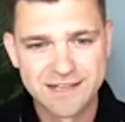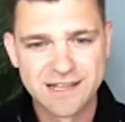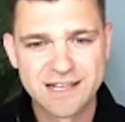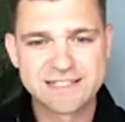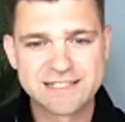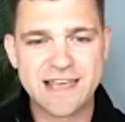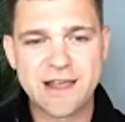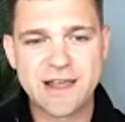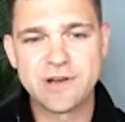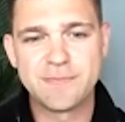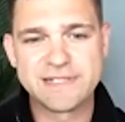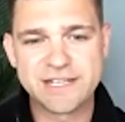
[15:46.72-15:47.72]
So they're in a
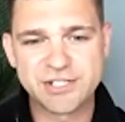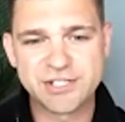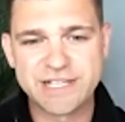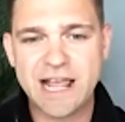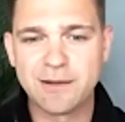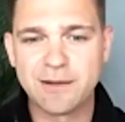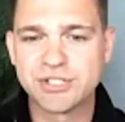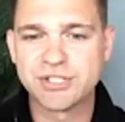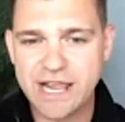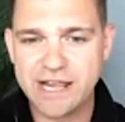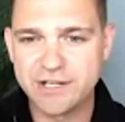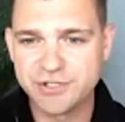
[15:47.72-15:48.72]
position to help
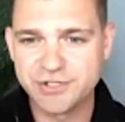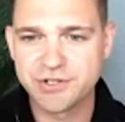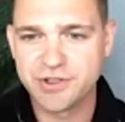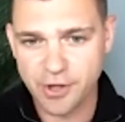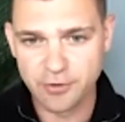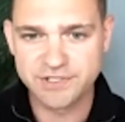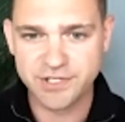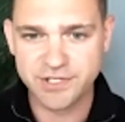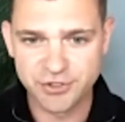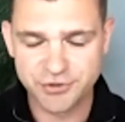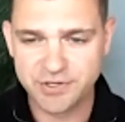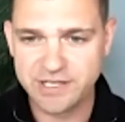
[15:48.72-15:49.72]
change those
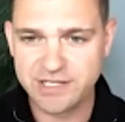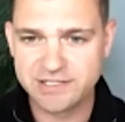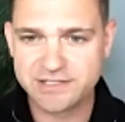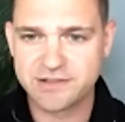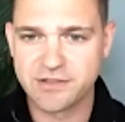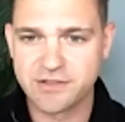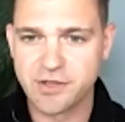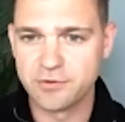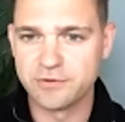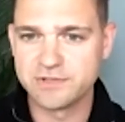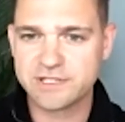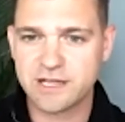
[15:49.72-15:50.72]
countries,
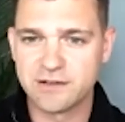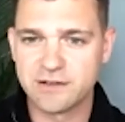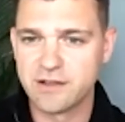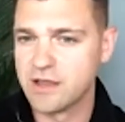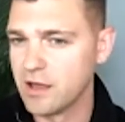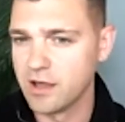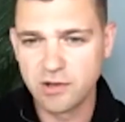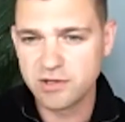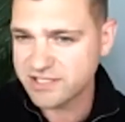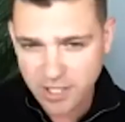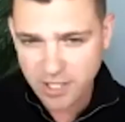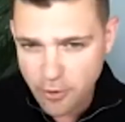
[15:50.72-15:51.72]
those kind of
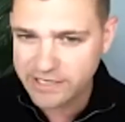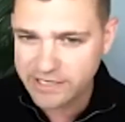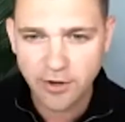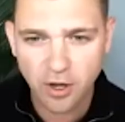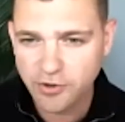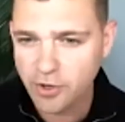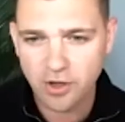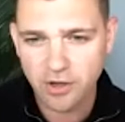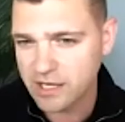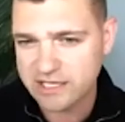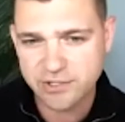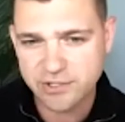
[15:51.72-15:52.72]
slowly,
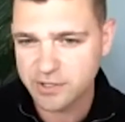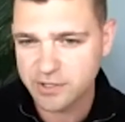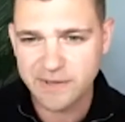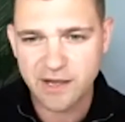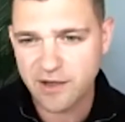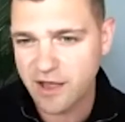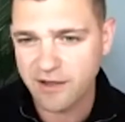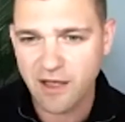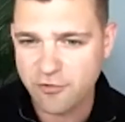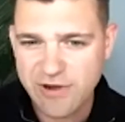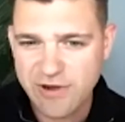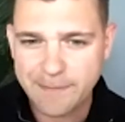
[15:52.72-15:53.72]
it's not going to be a
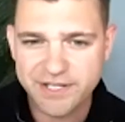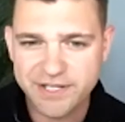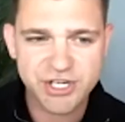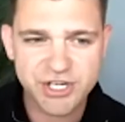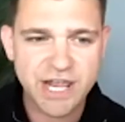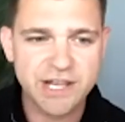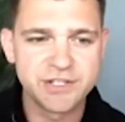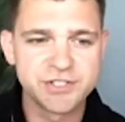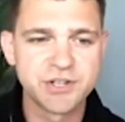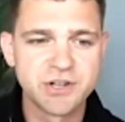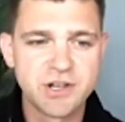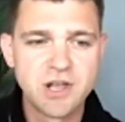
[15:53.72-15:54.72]
rapid change,
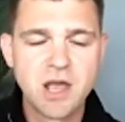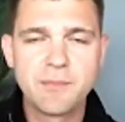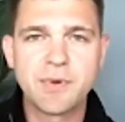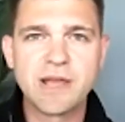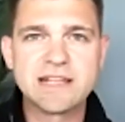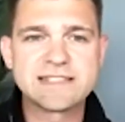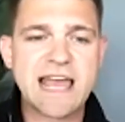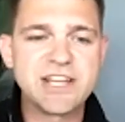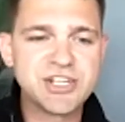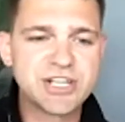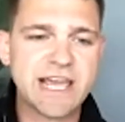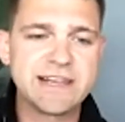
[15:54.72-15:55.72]
but it's
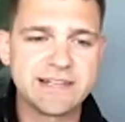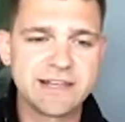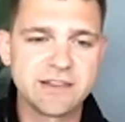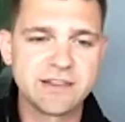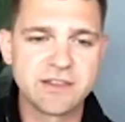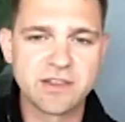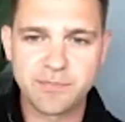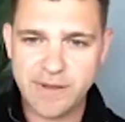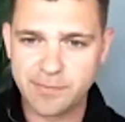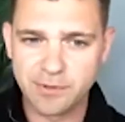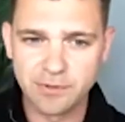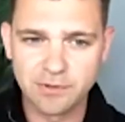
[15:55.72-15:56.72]
educating the
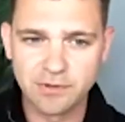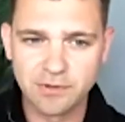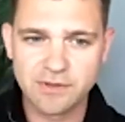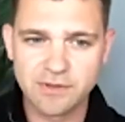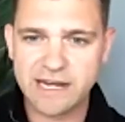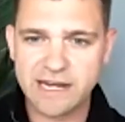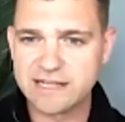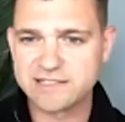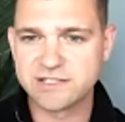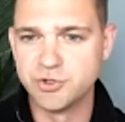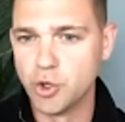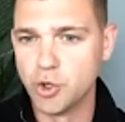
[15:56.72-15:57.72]
people that it's
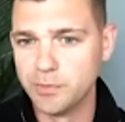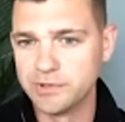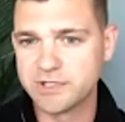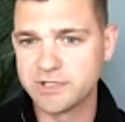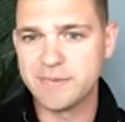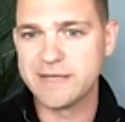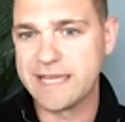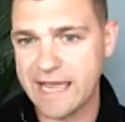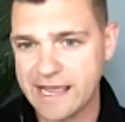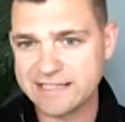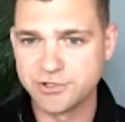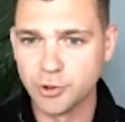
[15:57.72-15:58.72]
normal to be gay,
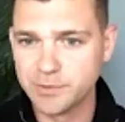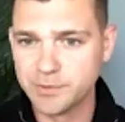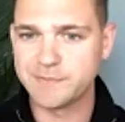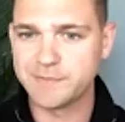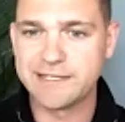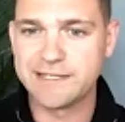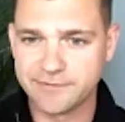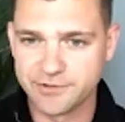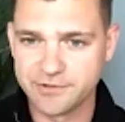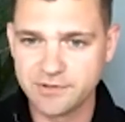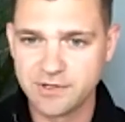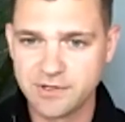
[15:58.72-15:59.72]
it's normal to be different,
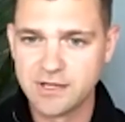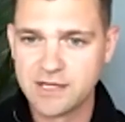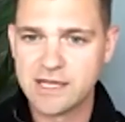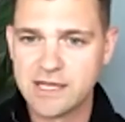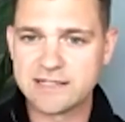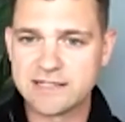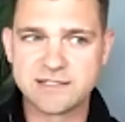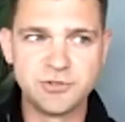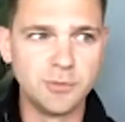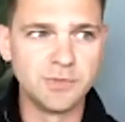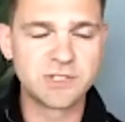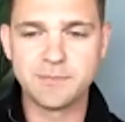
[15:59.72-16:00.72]
it's
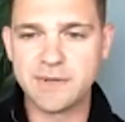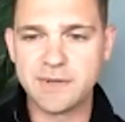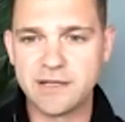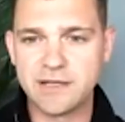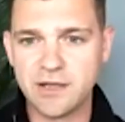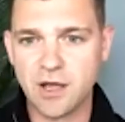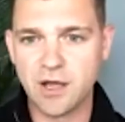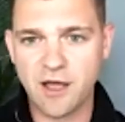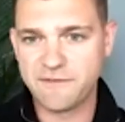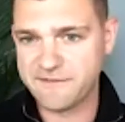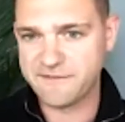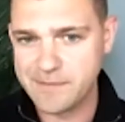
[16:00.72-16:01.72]
normal to be a
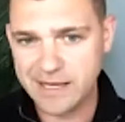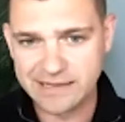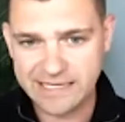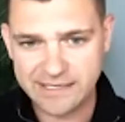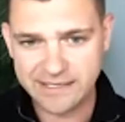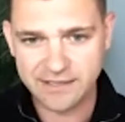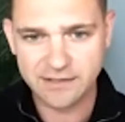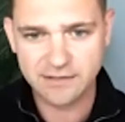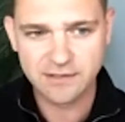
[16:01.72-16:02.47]
female leader,